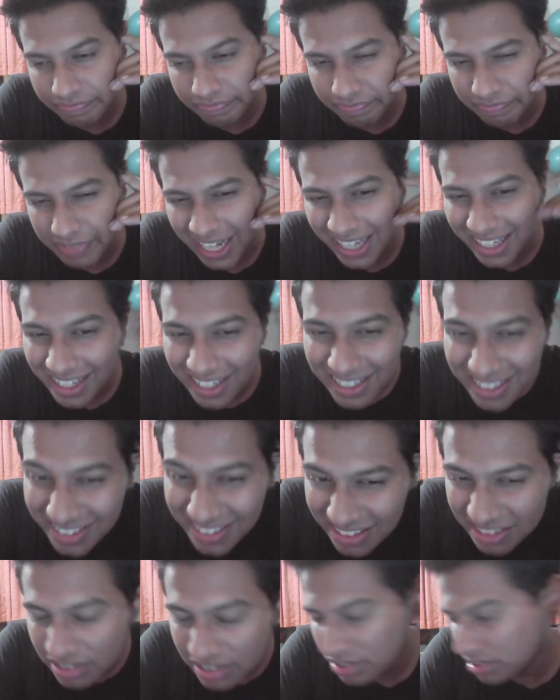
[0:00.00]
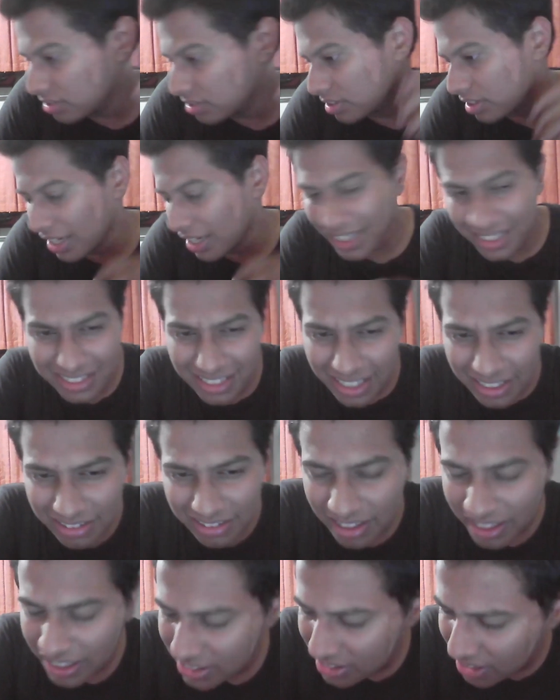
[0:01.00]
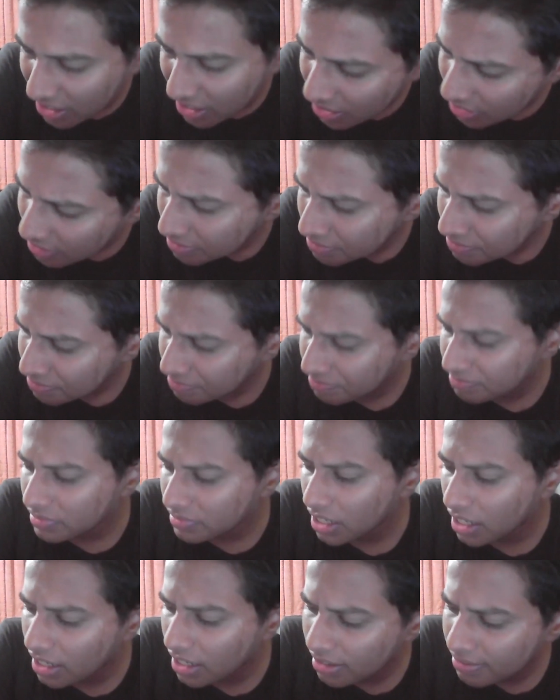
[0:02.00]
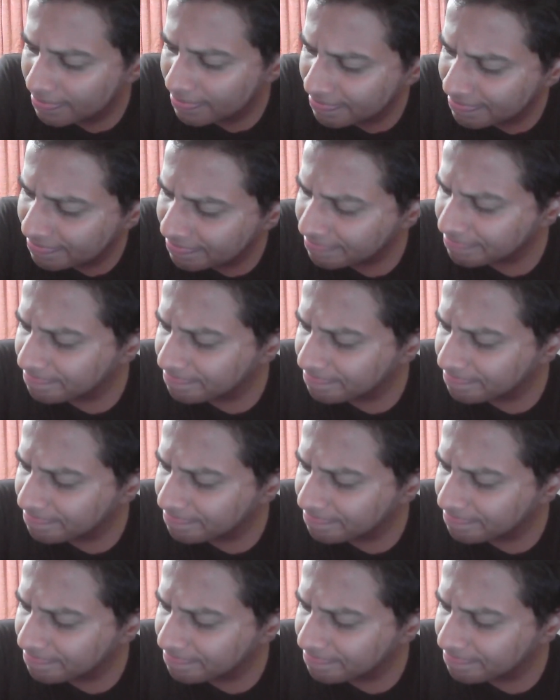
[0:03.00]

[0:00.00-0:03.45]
I guess that's the reasoning. So